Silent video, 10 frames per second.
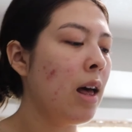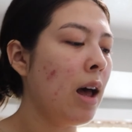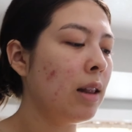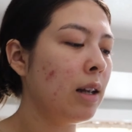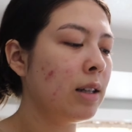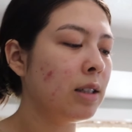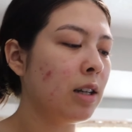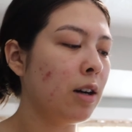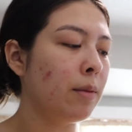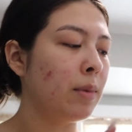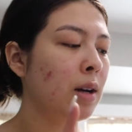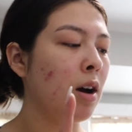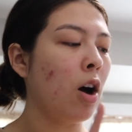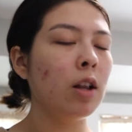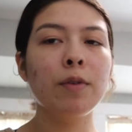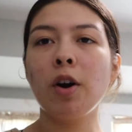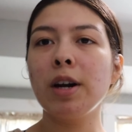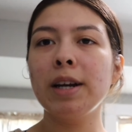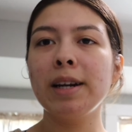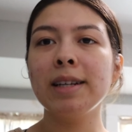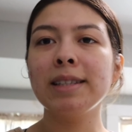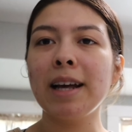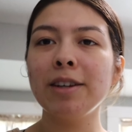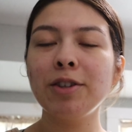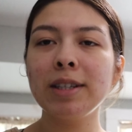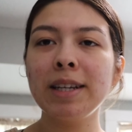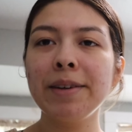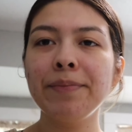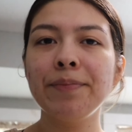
And then some Olive Garden salad dressing.